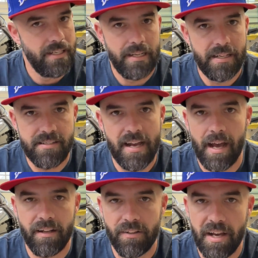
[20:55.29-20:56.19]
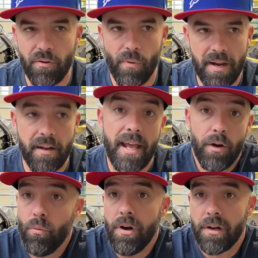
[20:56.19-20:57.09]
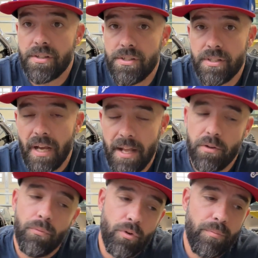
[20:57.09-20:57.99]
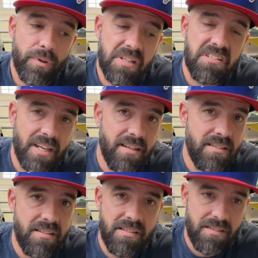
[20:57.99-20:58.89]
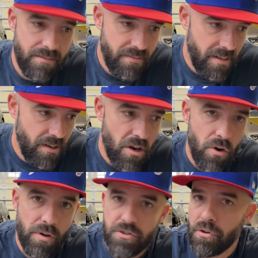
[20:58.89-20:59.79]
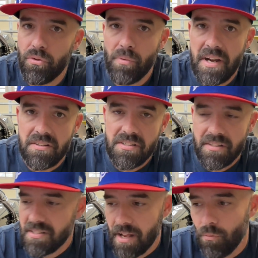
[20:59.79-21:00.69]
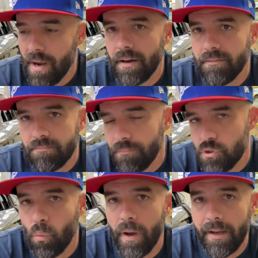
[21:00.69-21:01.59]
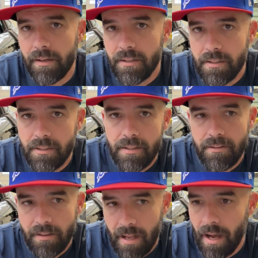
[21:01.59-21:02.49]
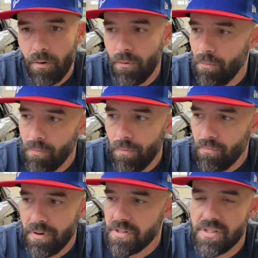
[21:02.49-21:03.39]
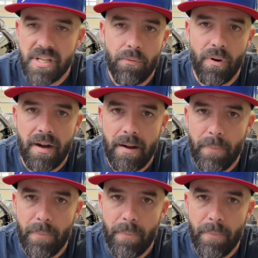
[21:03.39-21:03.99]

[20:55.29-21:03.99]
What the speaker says: it's not a lightweight. And it works. And the rule book says no external weights. It's not a weight. It's a wing. It doesn't say what my